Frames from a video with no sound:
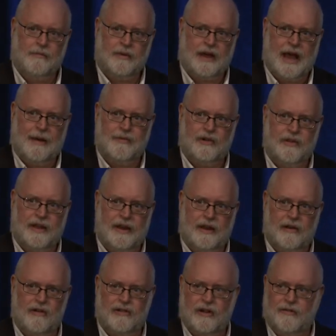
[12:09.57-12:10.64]
capture that
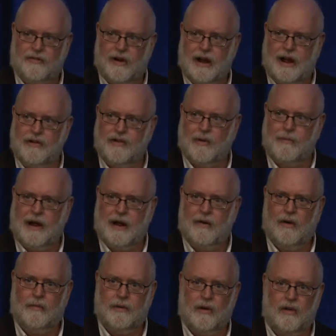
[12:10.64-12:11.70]
energy for
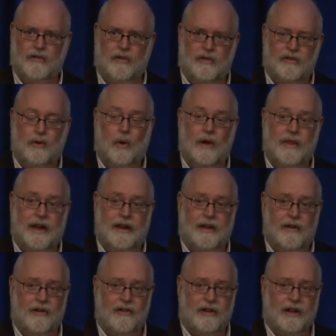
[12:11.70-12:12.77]
hydropower, but also store that
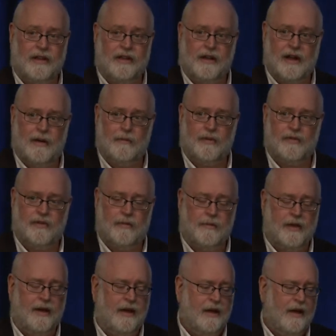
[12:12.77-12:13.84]
energy that comes from
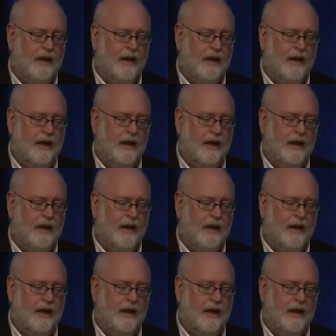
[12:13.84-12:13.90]
the